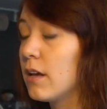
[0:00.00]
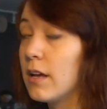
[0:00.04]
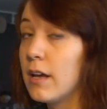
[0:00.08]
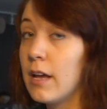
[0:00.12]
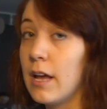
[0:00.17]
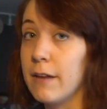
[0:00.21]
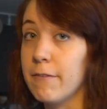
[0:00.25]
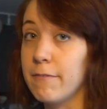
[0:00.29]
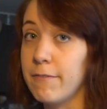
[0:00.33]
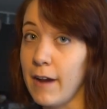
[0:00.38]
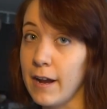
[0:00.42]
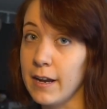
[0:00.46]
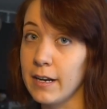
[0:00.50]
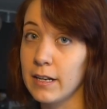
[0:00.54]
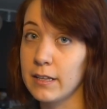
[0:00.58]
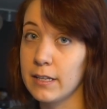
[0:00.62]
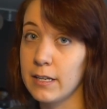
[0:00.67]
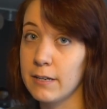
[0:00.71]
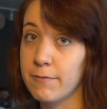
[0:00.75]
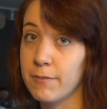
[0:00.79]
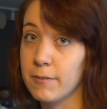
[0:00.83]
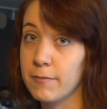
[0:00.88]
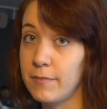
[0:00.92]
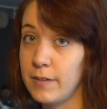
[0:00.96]
And
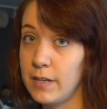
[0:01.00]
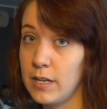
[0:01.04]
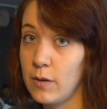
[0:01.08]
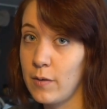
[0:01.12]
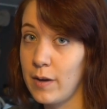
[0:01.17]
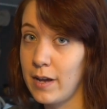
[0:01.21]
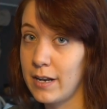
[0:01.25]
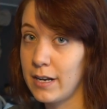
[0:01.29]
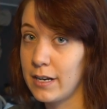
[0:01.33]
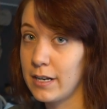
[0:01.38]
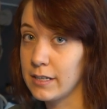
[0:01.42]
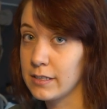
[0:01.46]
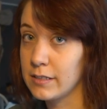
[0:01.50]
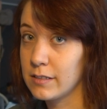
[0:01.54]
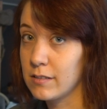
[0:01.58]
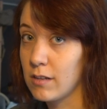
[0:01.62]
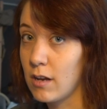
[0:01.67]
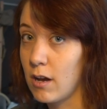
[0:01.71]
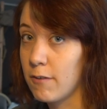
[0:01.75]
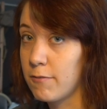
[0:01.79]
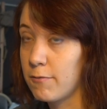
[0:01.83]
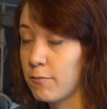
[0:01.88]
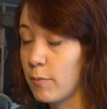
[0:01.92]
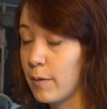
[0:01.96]
finally, for video editing
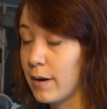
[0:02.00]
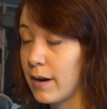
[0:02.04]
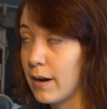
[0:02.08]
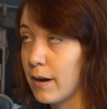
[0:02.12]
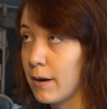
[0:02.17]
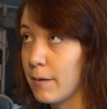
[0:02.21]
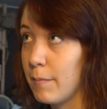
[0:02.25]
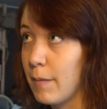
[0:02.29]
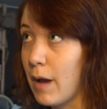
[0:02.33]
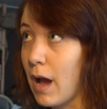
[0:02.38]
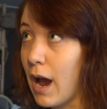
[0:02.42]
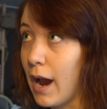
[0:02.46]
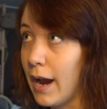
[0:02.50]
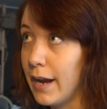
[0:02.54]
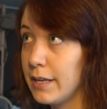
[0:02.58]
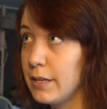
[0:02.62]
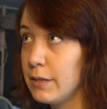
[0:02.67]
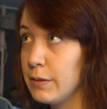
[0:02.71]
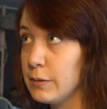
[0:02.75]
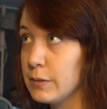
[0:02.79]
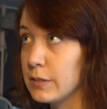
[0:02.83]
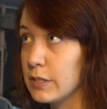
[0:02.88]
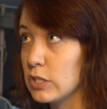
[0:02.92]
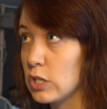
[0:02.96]
software, I
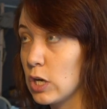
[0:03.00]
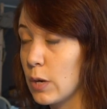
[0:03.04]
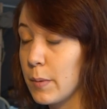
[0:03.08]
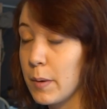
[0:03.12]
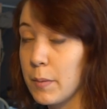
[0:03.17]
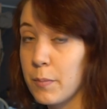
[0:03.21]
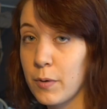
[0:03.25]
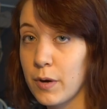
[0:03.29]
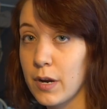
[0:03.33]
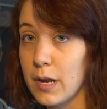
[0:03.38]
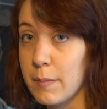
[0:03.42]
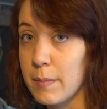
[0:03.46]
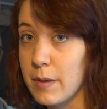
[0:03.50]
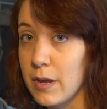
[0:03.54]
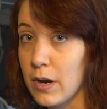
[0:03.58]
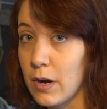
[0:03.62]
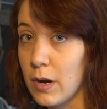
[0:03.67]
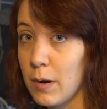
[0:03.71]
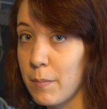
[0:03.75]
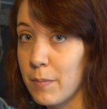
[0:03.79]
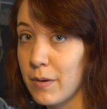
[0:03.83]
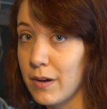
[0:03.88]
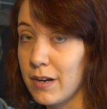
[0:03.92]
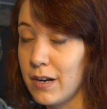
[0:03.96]
use Adobe
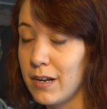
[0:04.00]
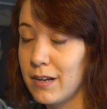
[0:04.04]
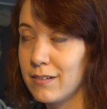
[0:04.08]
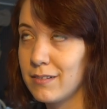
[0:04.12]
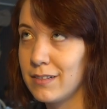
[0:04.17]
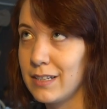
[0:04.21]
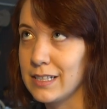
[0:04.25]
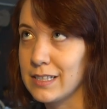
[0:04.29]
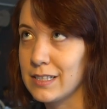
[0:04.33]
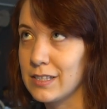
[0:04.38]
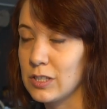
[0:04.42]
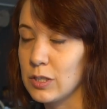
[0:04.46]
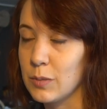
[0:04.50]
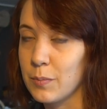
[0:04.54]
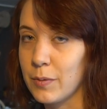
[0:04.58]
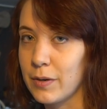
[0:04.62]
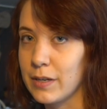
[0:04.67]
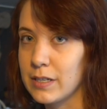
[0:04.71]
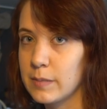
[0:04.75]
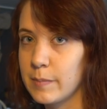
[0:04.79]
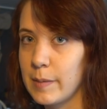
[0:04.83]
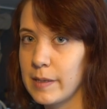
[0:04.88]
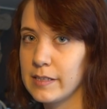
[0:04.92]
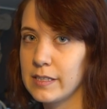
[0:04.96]
Premiere, but it's super
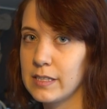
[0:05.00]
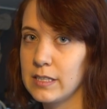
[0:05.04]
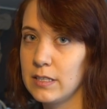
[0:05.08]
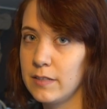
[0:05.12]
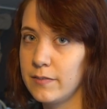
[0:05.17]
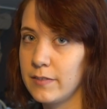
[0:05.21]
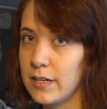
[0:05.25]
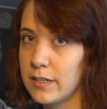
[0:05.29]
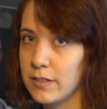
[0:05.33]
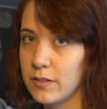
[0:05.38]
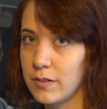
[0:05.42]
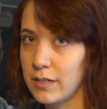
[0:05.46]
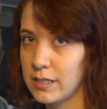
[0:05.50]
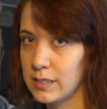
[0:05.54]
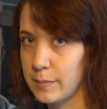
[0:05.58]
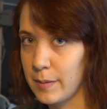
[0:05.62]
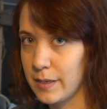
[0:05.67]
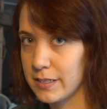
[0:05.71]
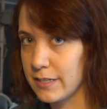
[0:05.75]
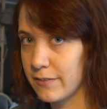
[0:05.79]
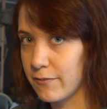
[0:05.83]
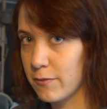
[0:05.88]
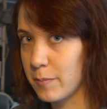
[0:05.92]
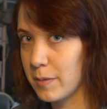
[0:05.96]
expensive, and I don't
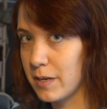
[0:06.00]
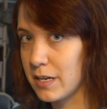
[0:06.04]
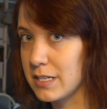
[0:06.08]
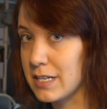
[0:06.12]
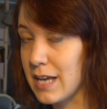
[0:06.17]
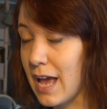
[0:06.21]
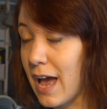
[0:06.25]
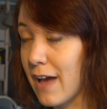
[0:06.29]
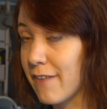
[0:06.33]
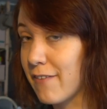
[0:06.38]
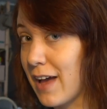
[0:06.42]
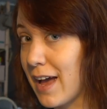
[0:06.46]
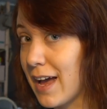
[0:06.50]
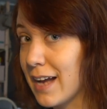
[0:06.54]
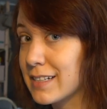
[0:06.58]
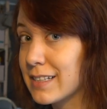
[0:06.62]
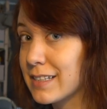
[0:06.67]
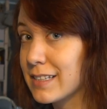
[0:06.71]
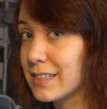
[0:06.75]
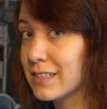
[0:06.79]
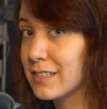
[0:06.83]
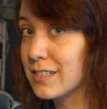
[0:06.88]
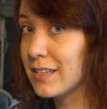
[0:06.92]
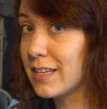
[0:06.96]
expect everybody to have
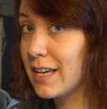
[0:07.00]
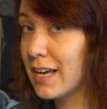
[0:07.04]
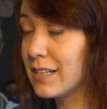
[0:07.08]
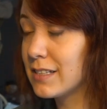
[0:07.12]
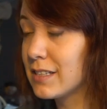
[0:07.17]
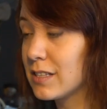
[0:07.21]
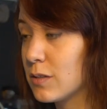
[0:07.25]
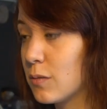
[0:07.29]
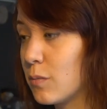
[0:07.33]
access to that.